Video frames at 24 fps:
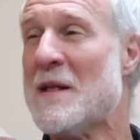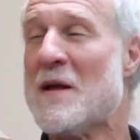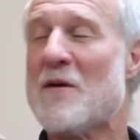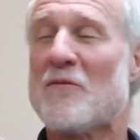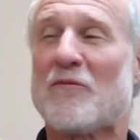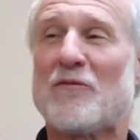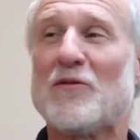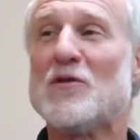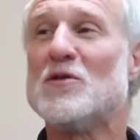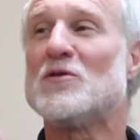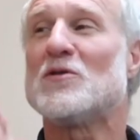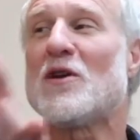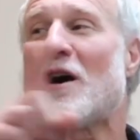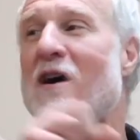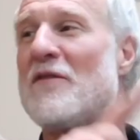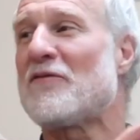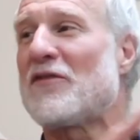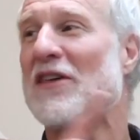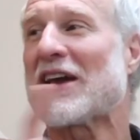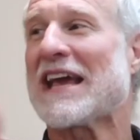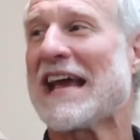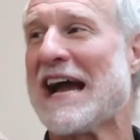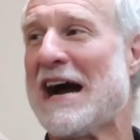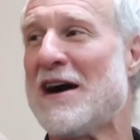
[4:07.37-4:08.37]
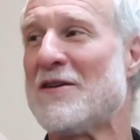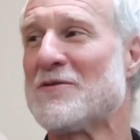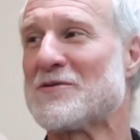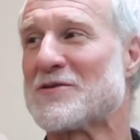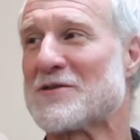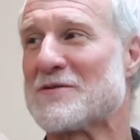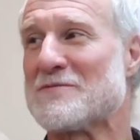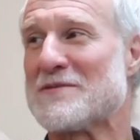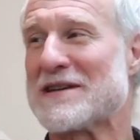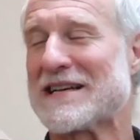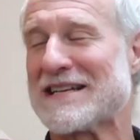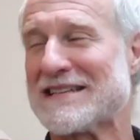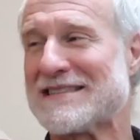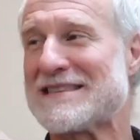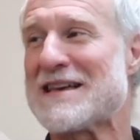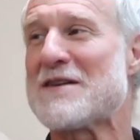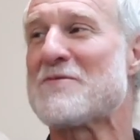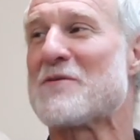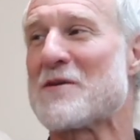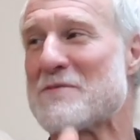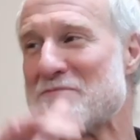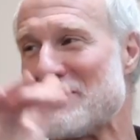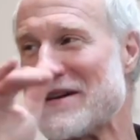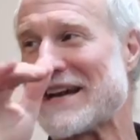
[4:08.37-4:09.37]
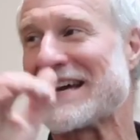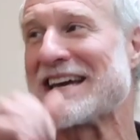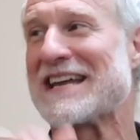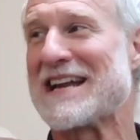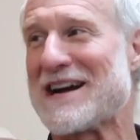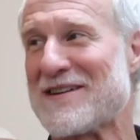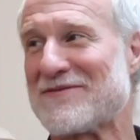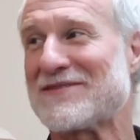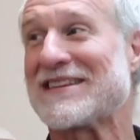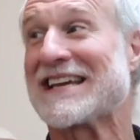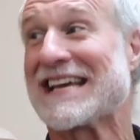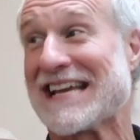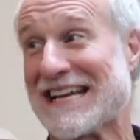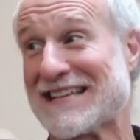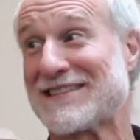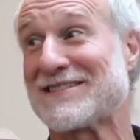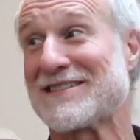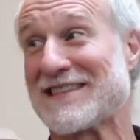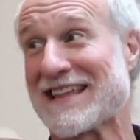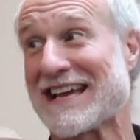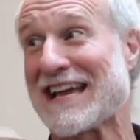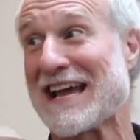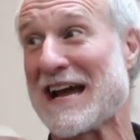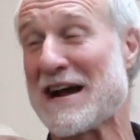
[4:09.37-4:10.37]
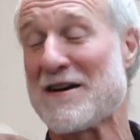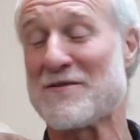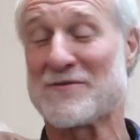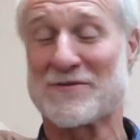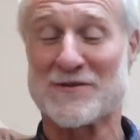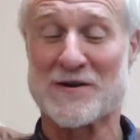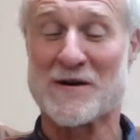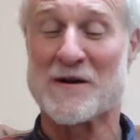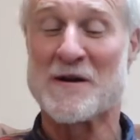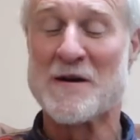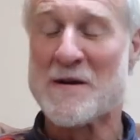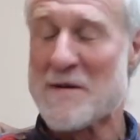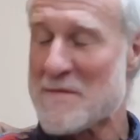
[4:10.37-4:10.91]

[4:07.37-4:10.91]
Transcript: food off the counter because they were big enough to get to the counter,